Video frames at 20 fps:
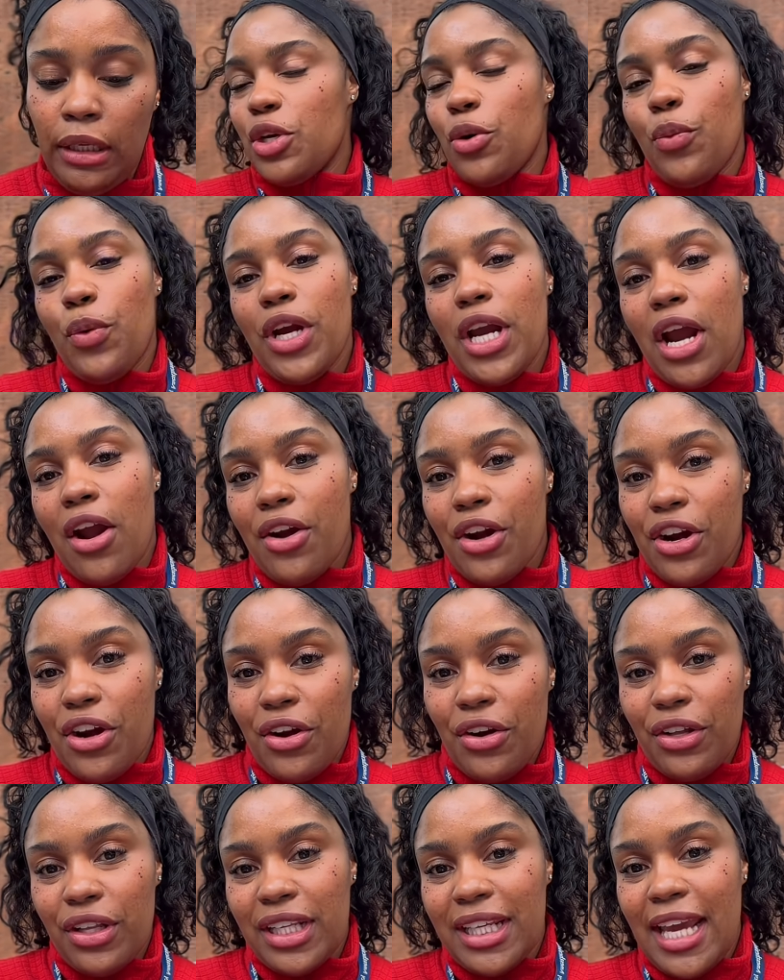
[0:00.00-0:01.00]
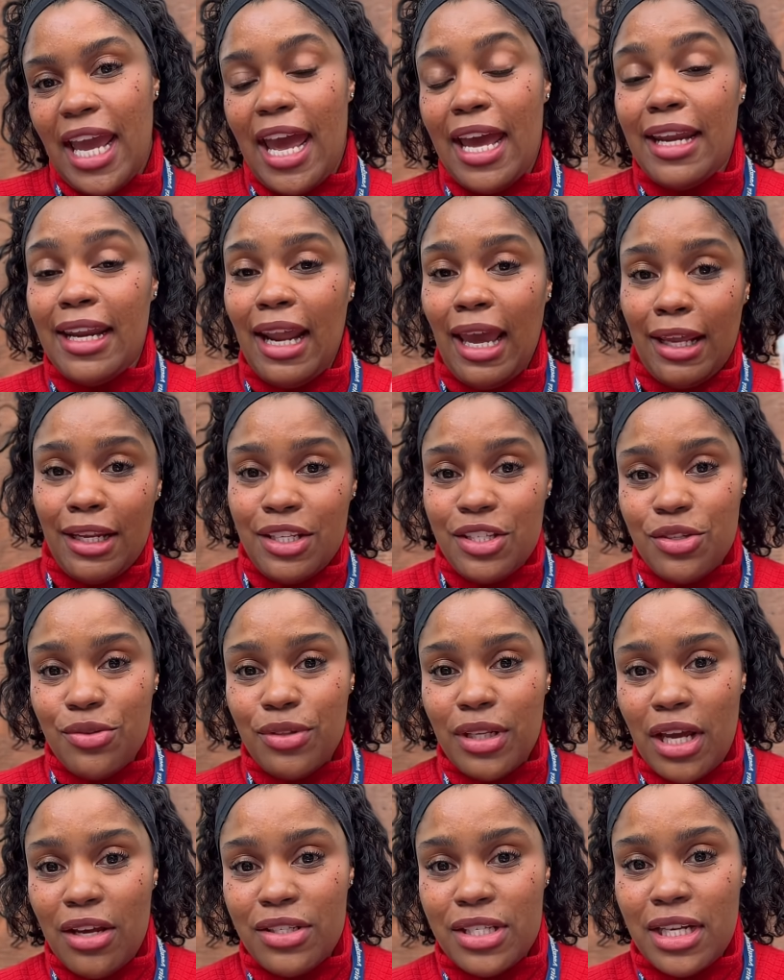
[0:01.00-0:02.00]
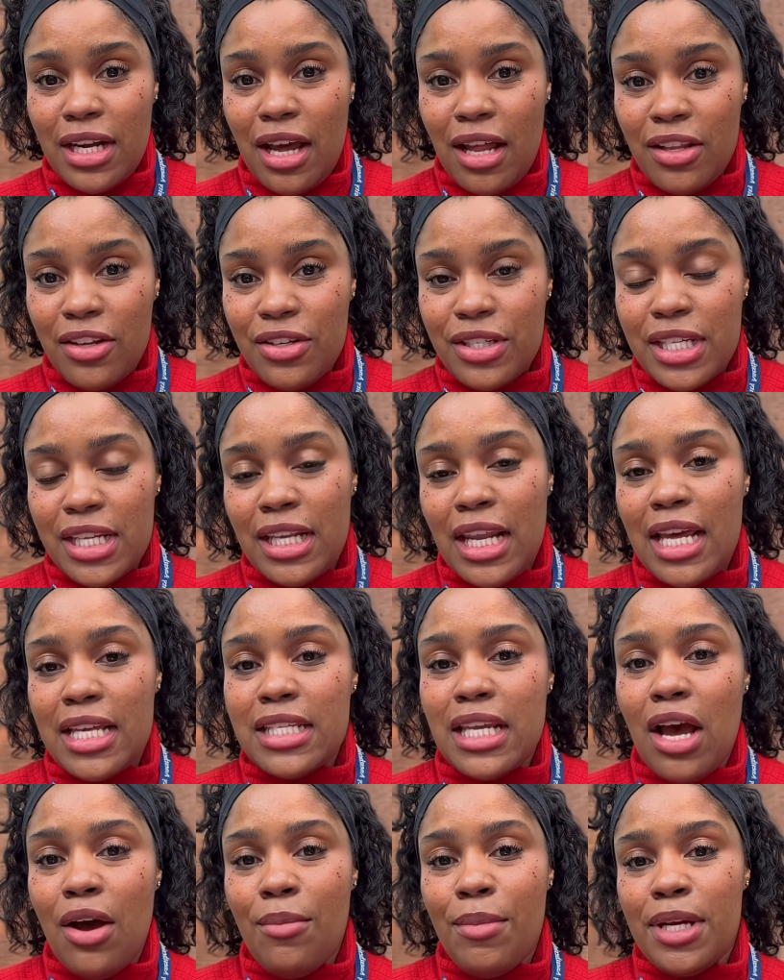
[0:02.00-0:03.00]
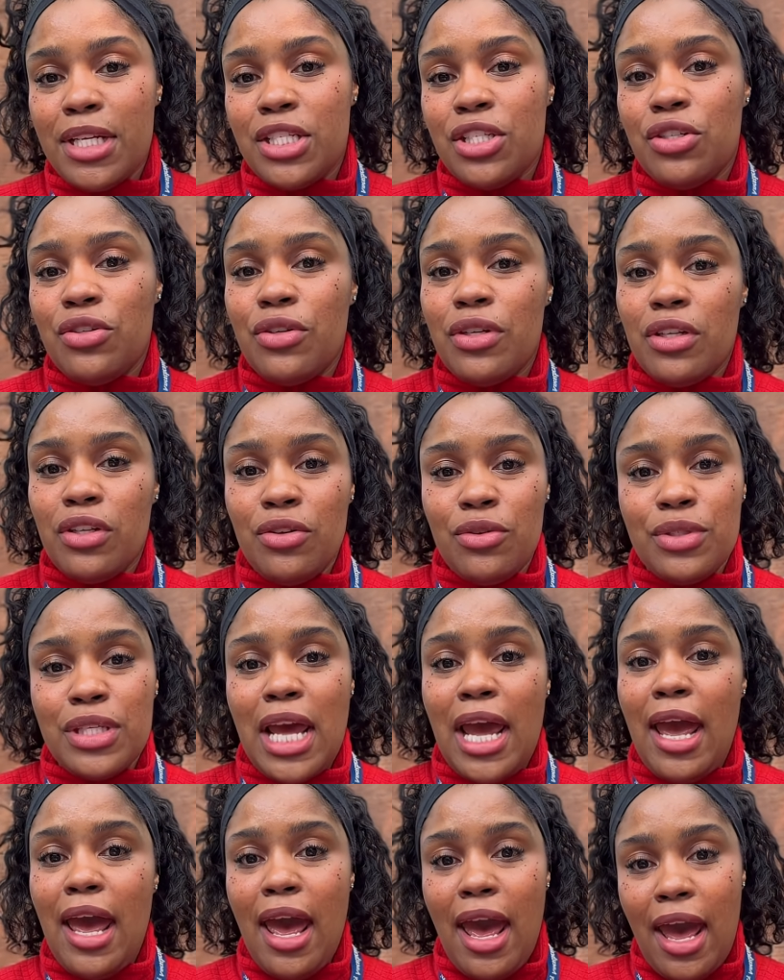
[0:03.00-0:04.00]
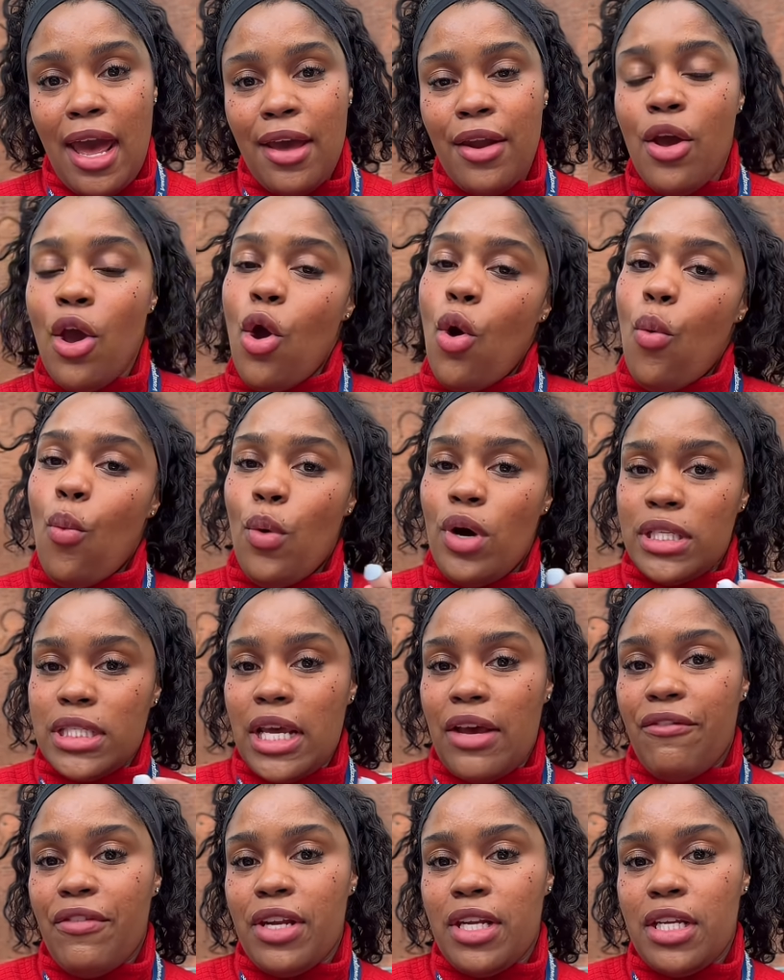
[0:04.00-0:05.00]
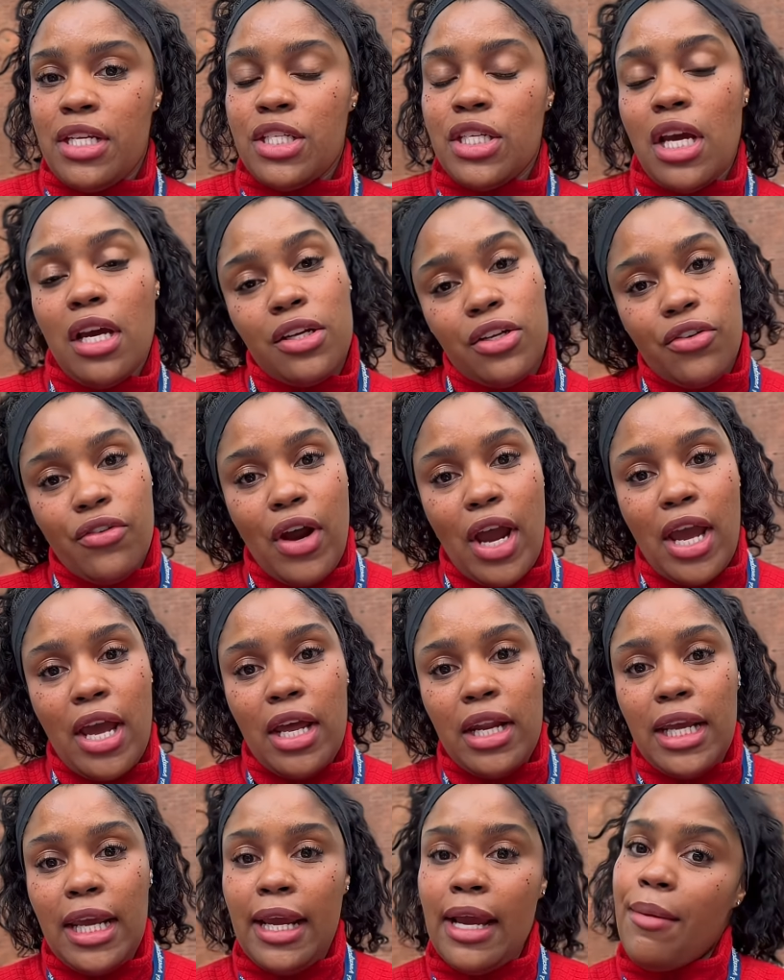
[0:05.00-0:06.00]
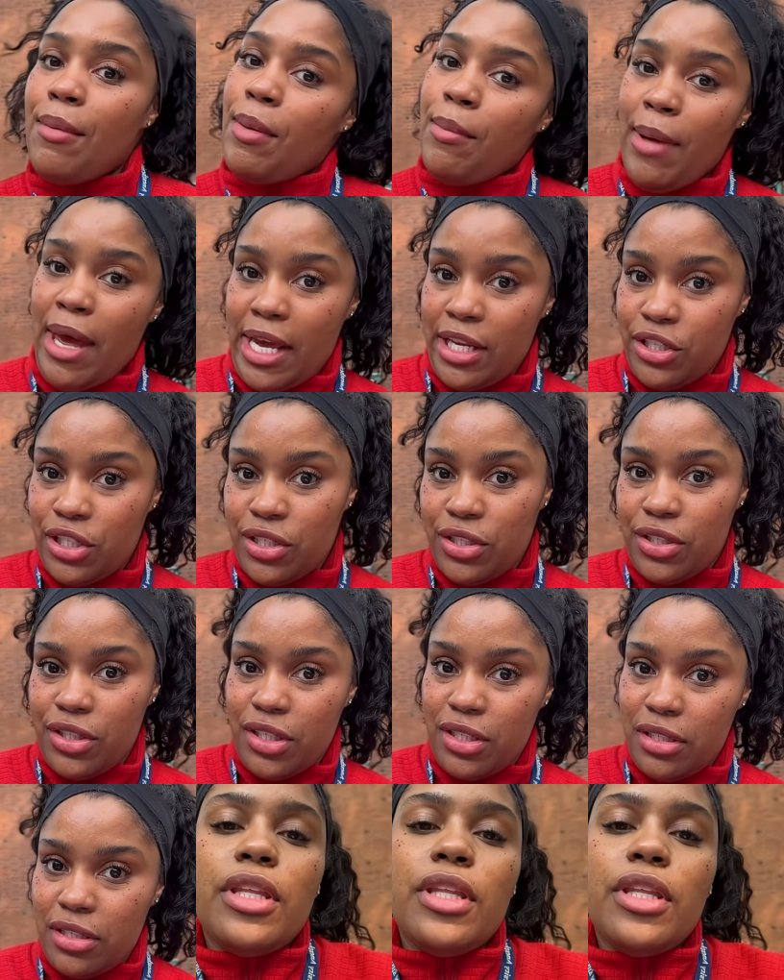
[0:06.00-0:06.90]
So we are currently at $92,000, and that's how much student loans I had once I finished undergrad and got my master's.